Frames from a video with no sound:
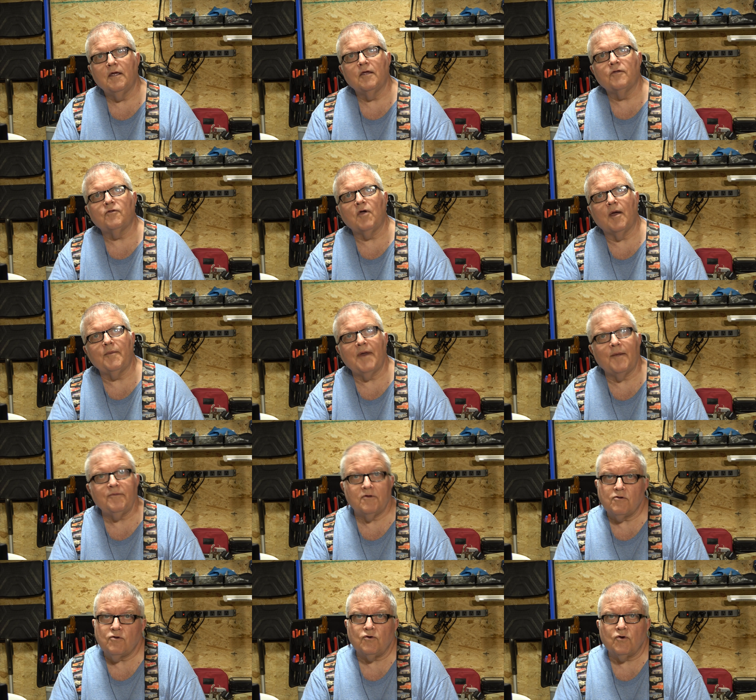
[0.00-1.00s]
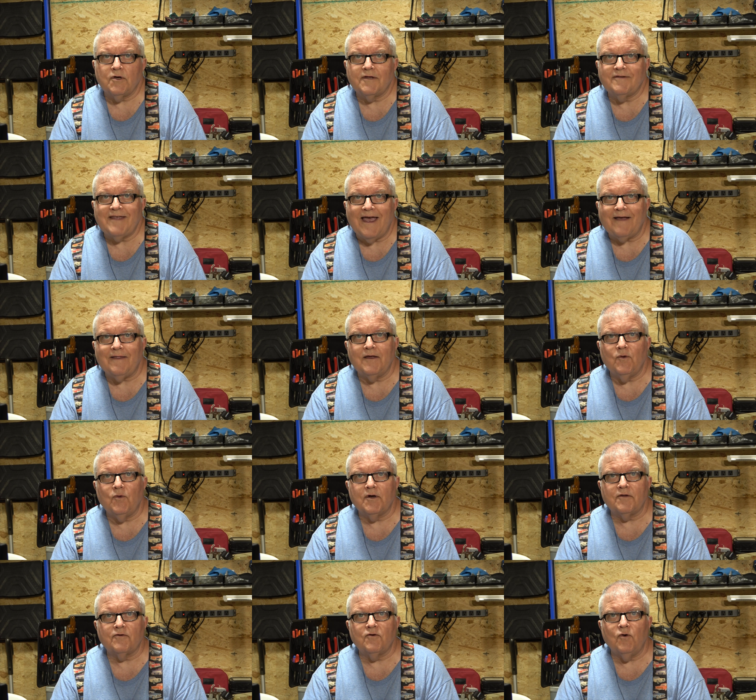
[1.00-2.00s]
So I'm not sure exactly
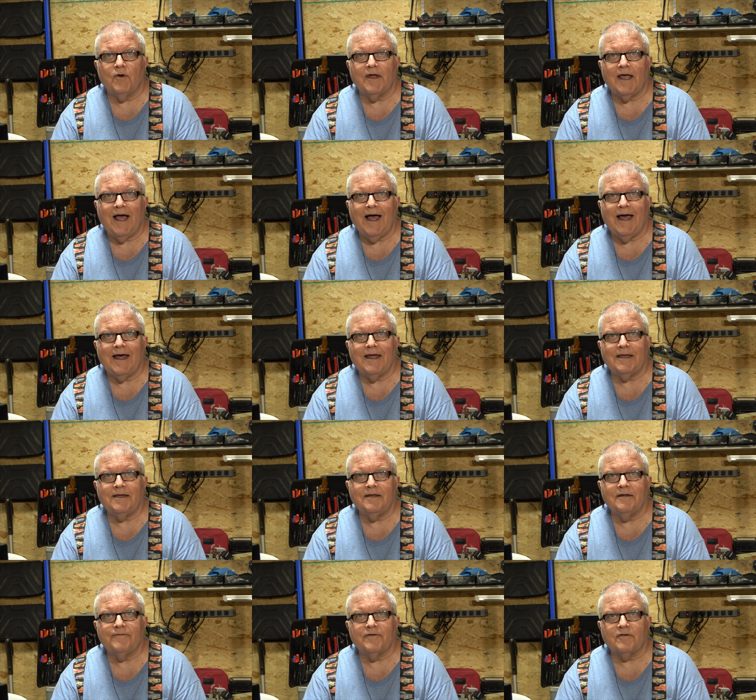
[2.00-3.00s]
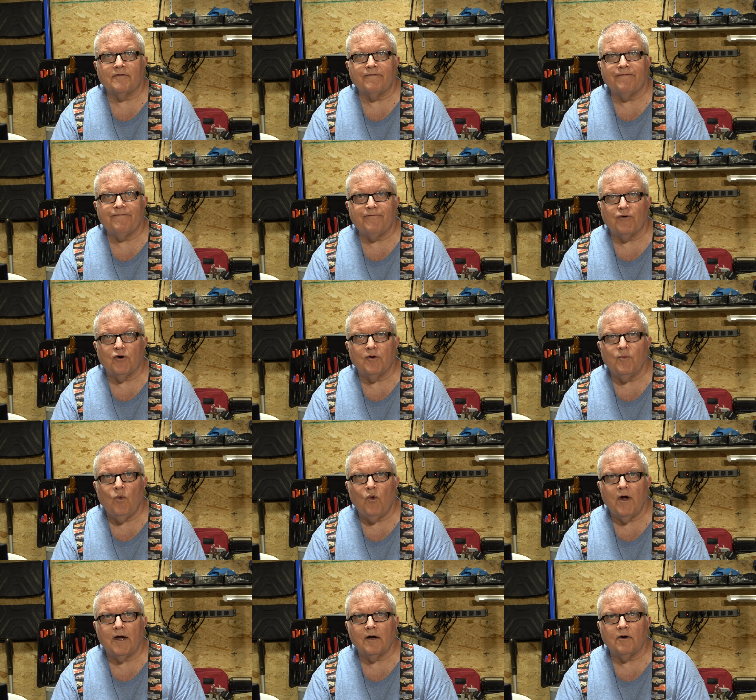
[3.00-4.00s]
what is going on, if it's a
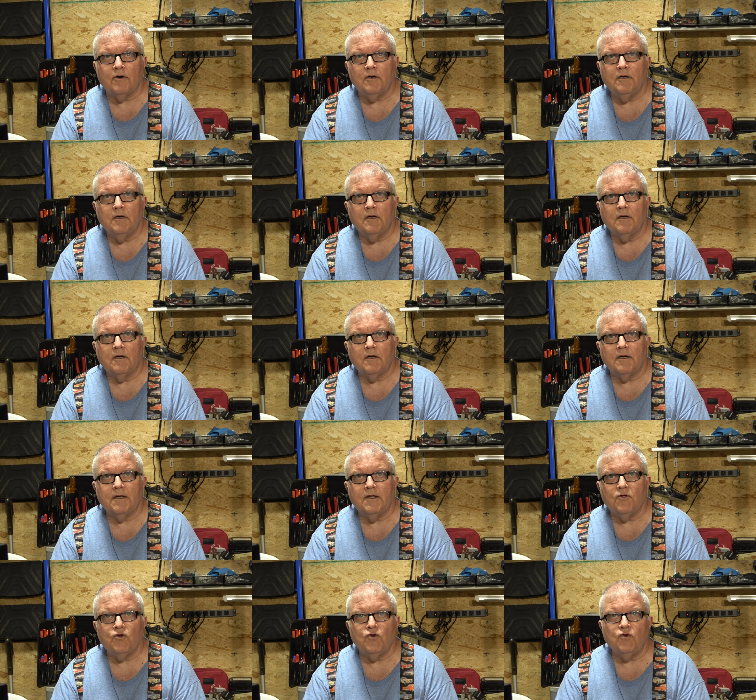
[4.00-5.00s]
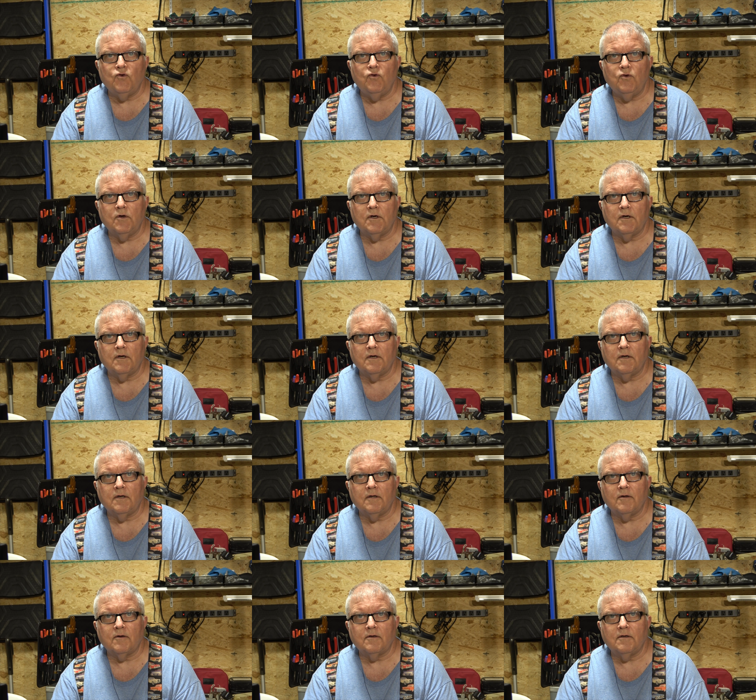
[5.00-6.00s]
firmware issue.
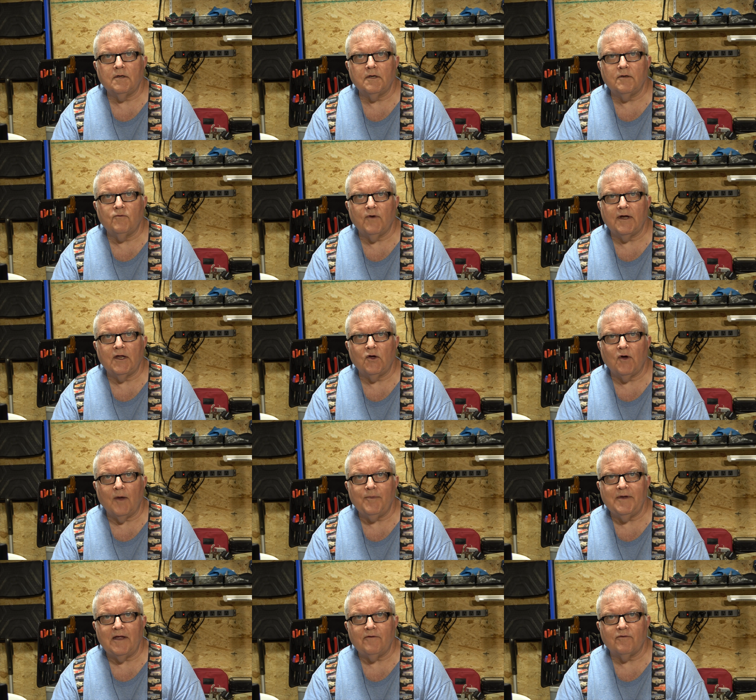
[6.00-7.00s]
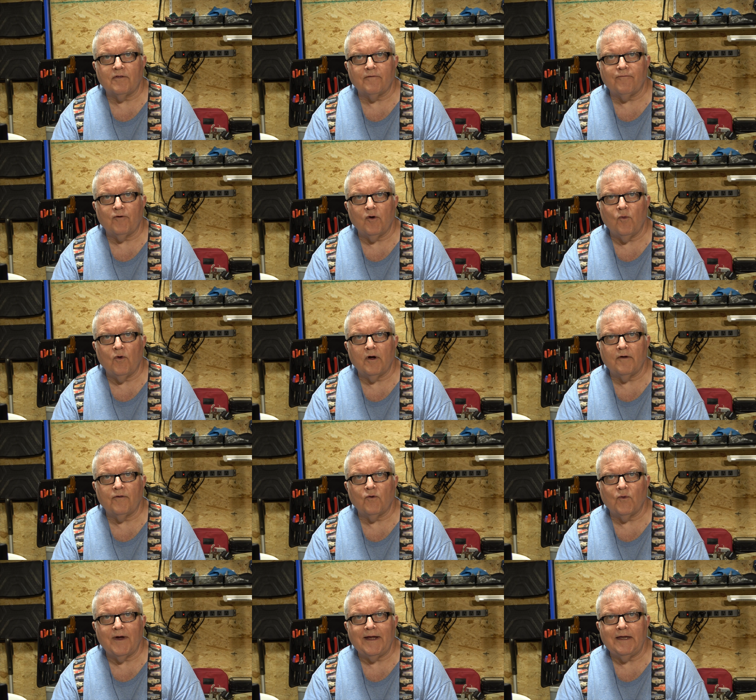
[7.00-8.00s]
TIDRadio updates the firmware on
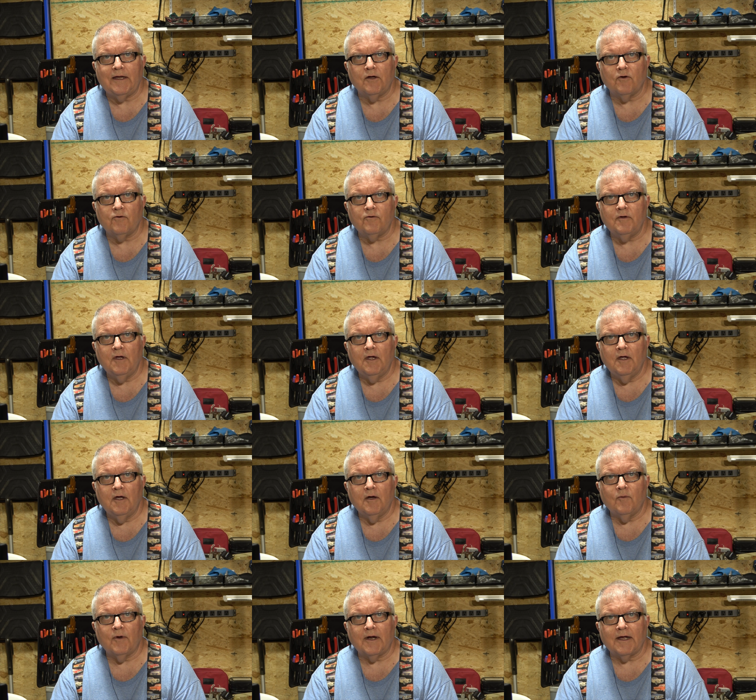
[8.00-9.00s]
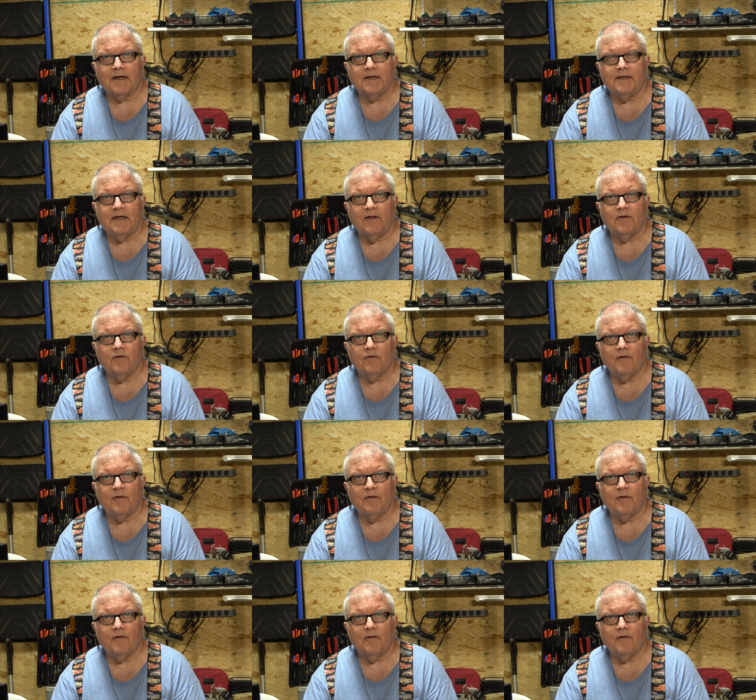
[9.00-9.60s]
the radios, but I can tell you